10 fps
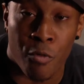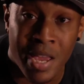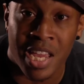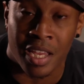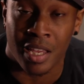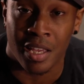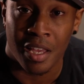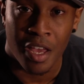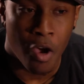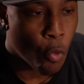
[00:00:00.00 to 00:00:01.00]
for me?
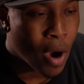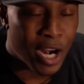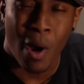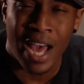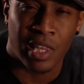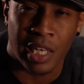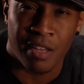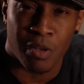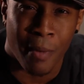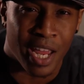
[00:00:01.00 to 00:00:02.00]
Why do I have to
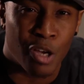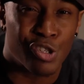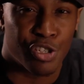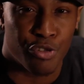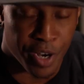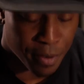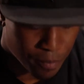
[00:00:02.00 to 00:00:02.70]
live somebody else's dream?